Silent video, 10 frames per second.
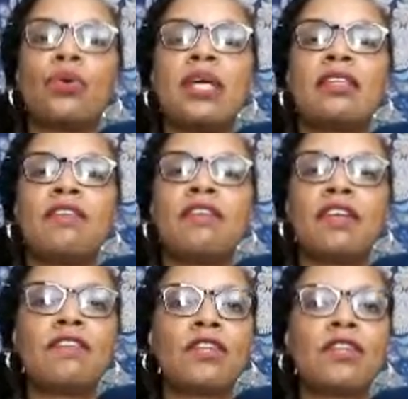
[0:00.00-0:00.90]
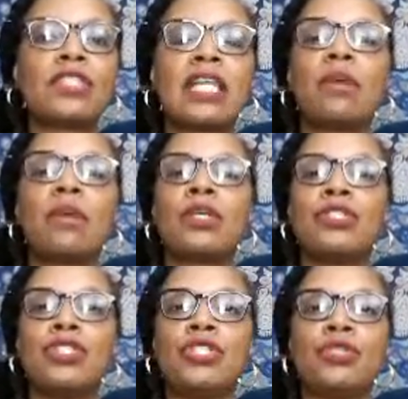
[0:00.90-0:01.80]
the very first thing I want you to
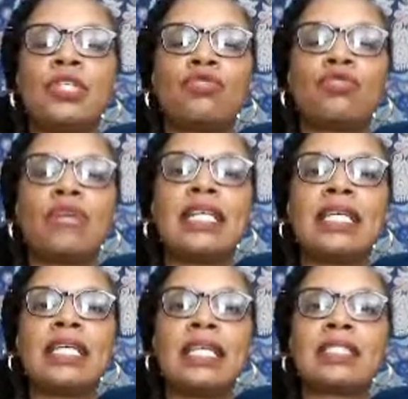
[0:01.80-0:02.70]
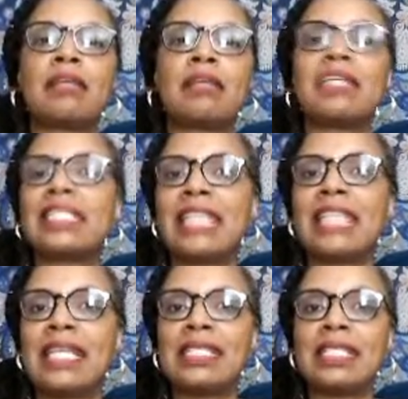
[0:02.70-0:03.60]
do is run and get something
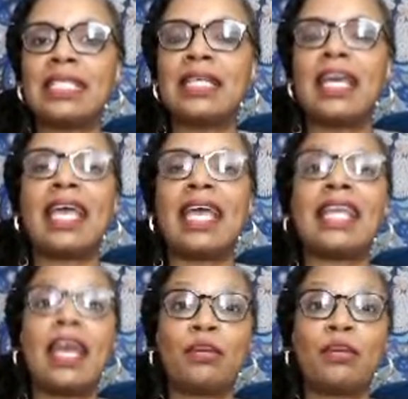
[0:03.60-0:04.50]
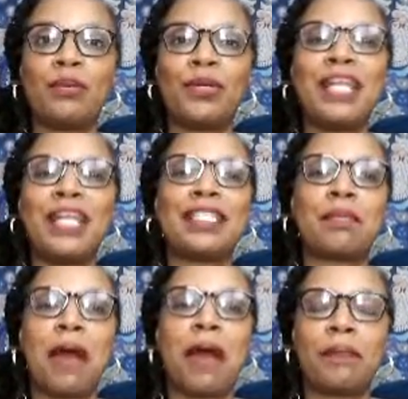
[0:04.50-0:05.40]
tasty and edible to
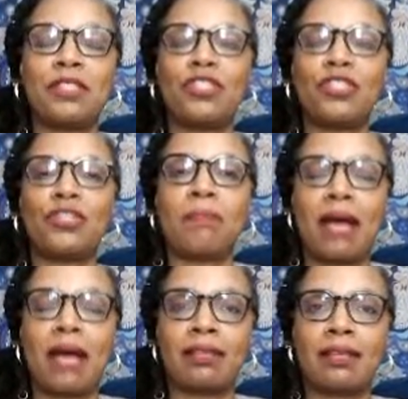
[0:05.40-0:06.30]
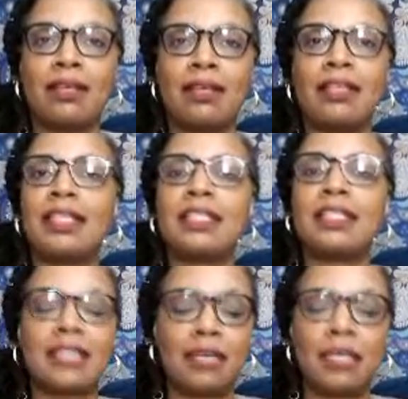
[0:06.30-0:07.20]
pop into your mouth. This
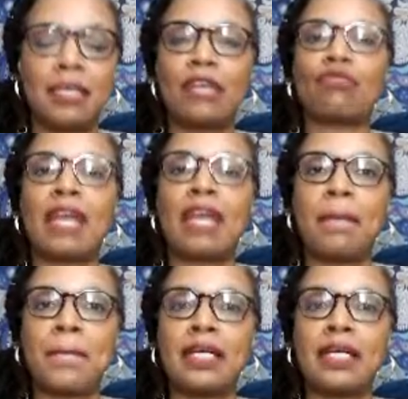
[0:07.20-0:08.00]
can be a grape,